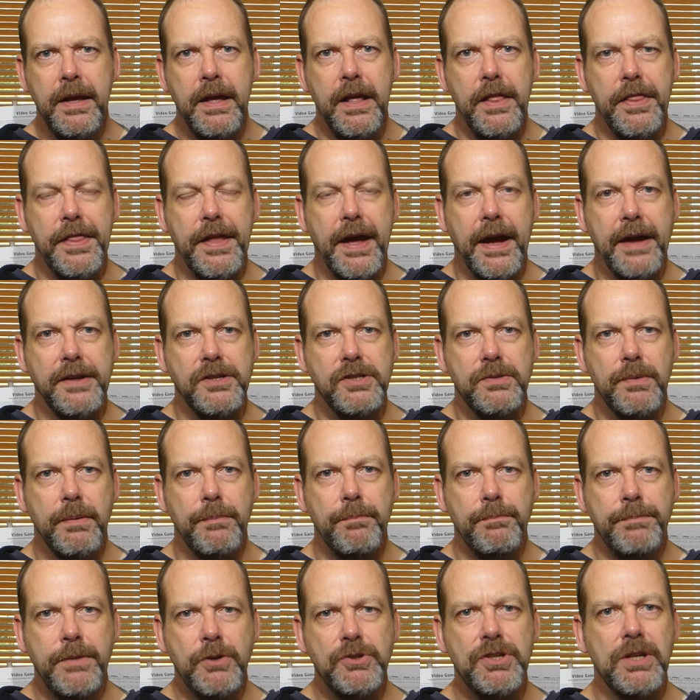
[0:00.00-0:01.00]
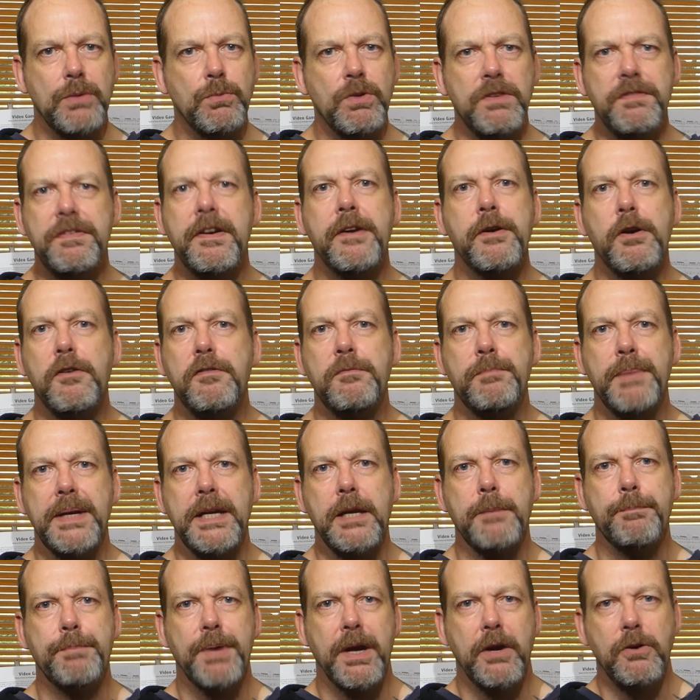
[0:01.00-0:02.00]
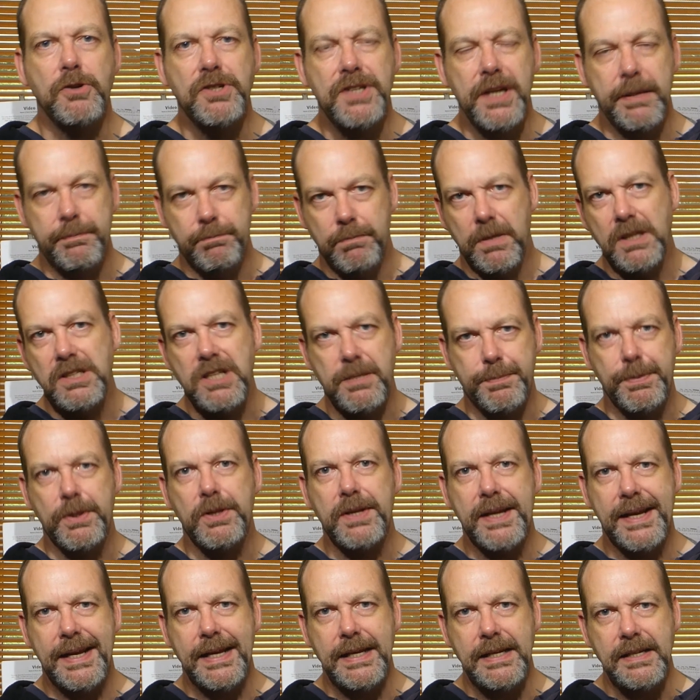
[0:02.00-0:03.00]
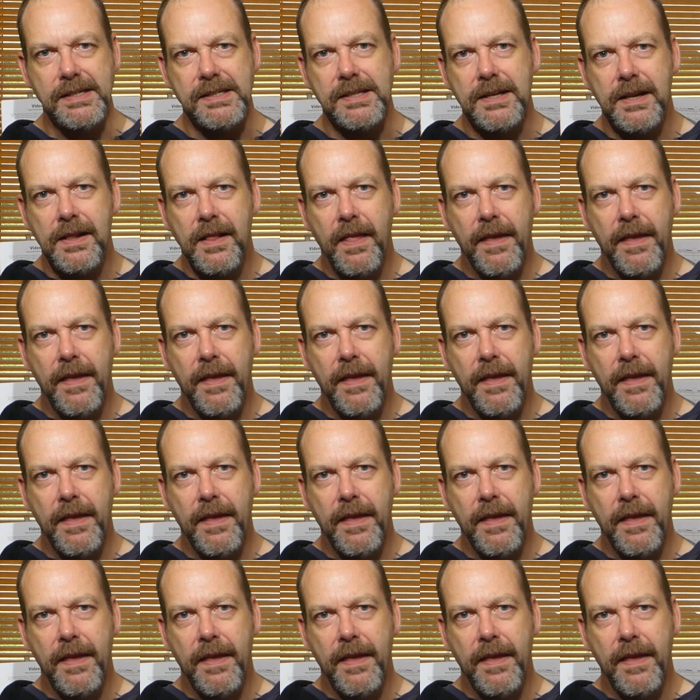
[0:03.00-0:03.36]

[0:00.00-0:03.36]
that music would very often be composed in multiple keys.